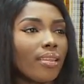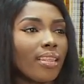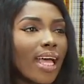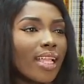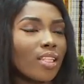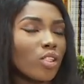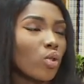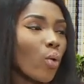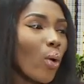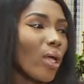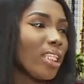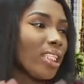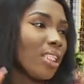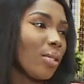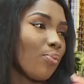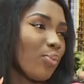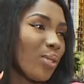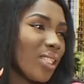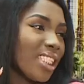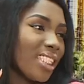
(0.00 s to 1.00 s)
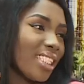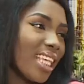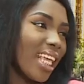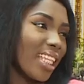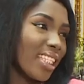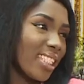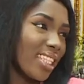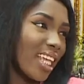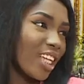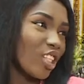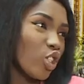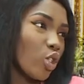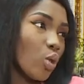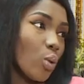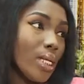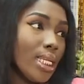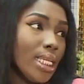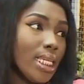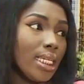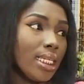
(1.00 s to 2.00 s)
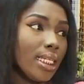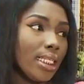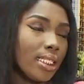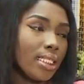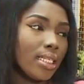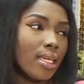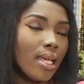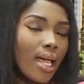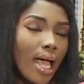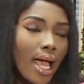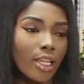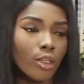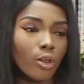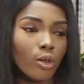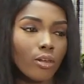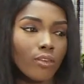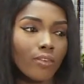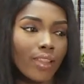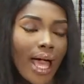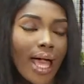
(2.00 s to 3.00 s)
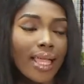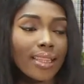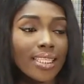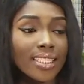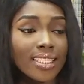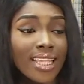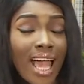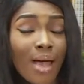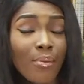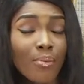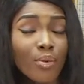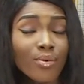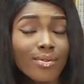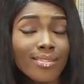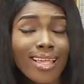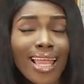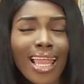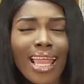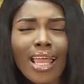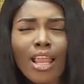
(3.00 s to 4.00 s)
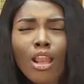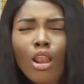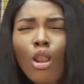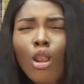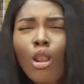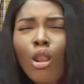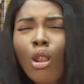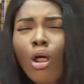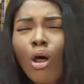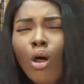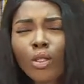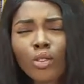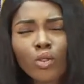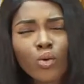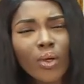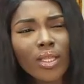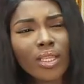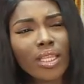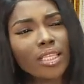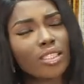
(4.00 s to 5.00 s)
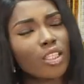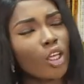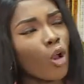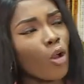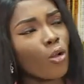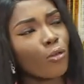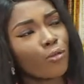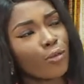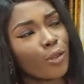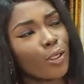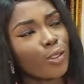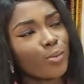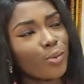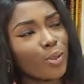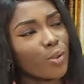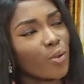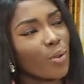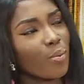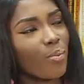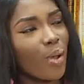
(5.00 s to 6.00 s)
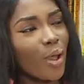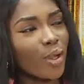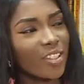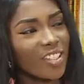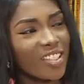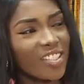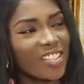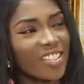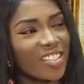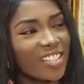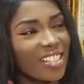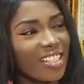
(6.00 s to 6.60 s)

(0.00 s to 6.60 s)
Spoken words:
that 20% that you need and all of that. And this happens a lot when there's a conflict between partners.